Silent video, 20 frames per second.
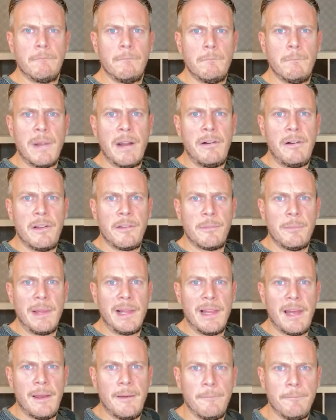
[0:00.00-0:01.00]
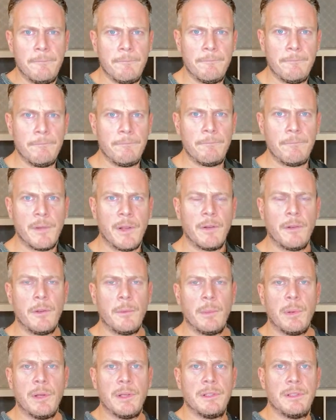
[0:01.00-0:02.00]
Meredith Miller, another
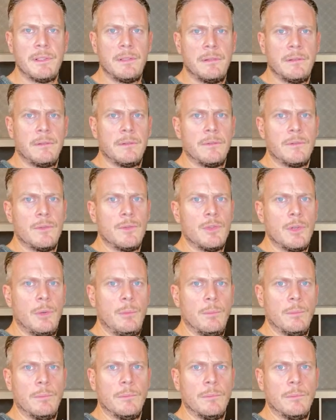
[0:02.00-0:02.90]
person, true.